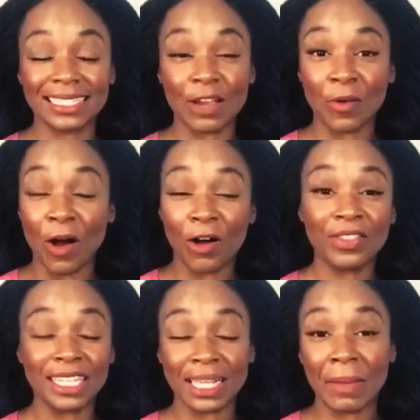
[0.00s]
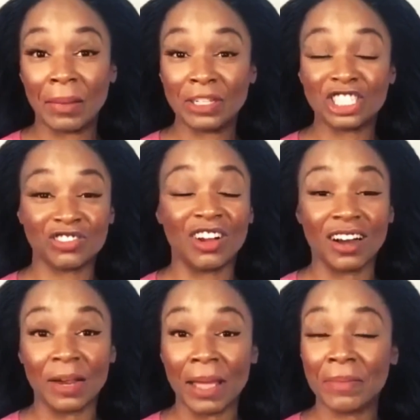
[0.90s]
They were all things that made me
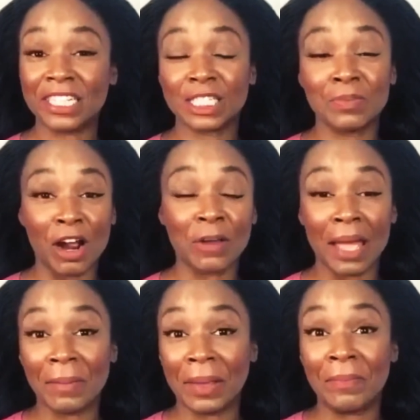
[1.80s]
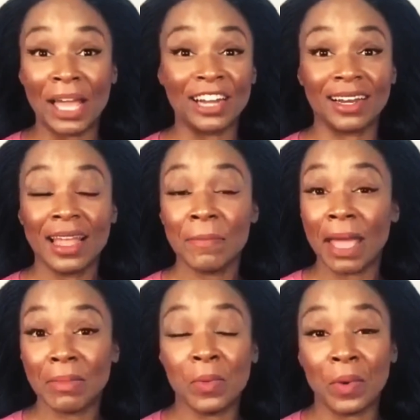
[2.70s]
stronger, made me smarter, made me better,
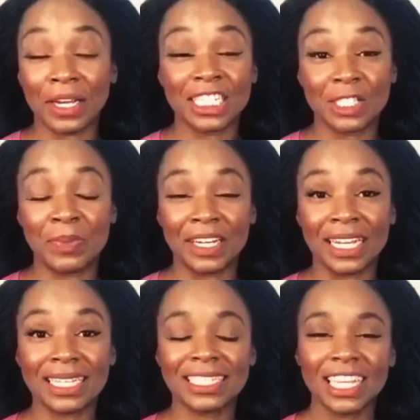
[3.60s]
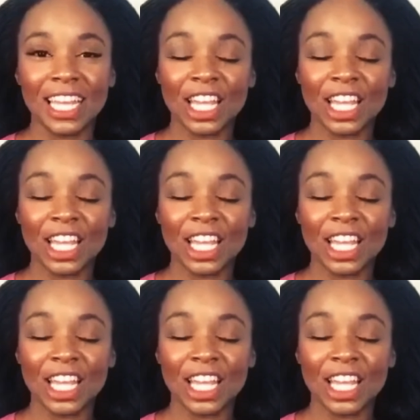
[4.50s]
made me more experienced.